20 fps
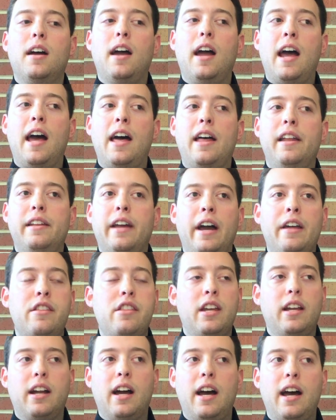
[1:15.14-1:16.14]
And I
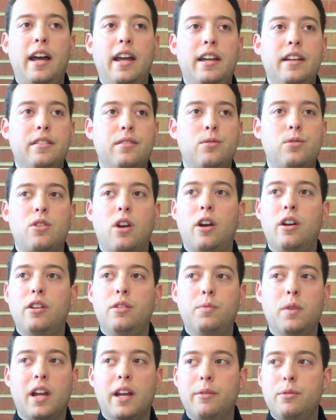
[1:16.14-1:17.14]
think I
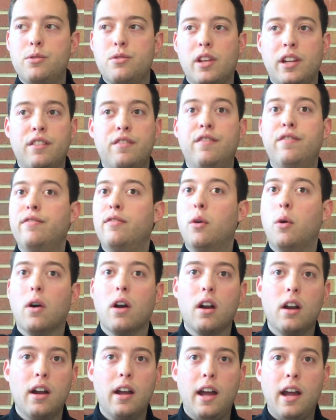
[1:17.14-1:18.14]
started when I was like
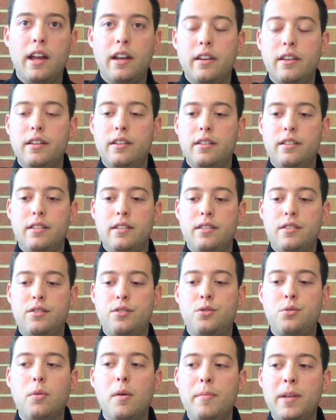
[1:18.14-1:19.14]
4. And
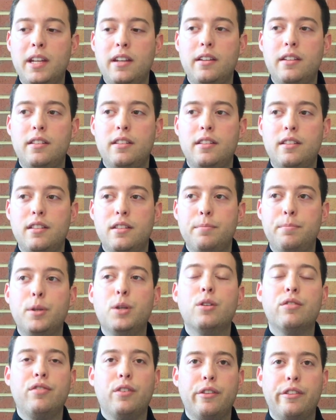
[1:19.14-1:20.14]
swimming, the
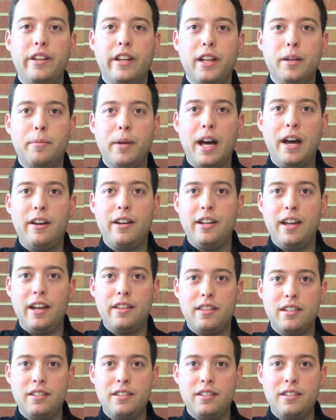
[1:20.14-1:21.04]
beautiful thing about it at the